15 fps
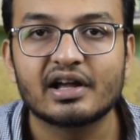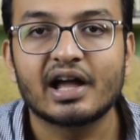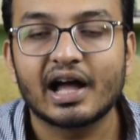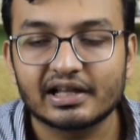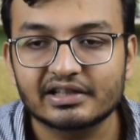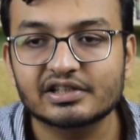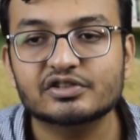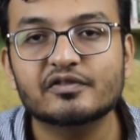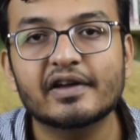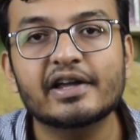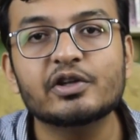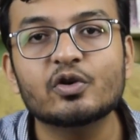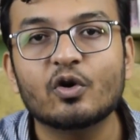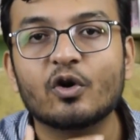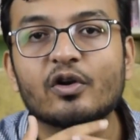and this way
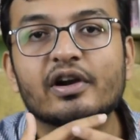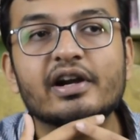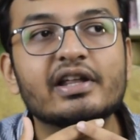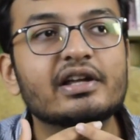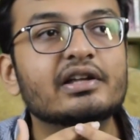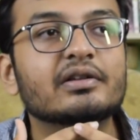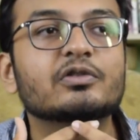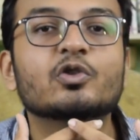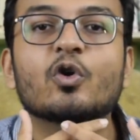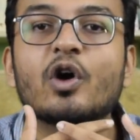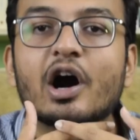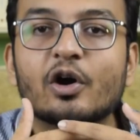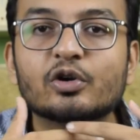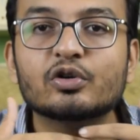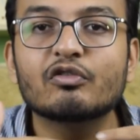you already know
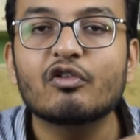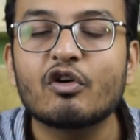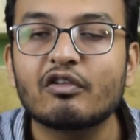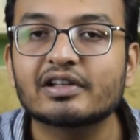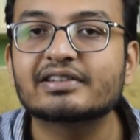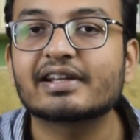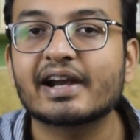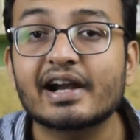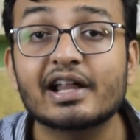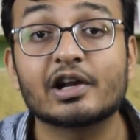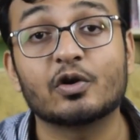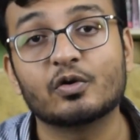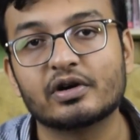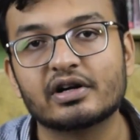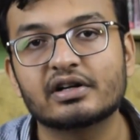how to weave a thread
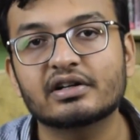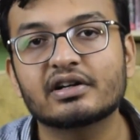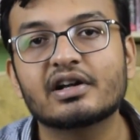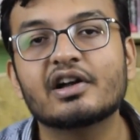around it.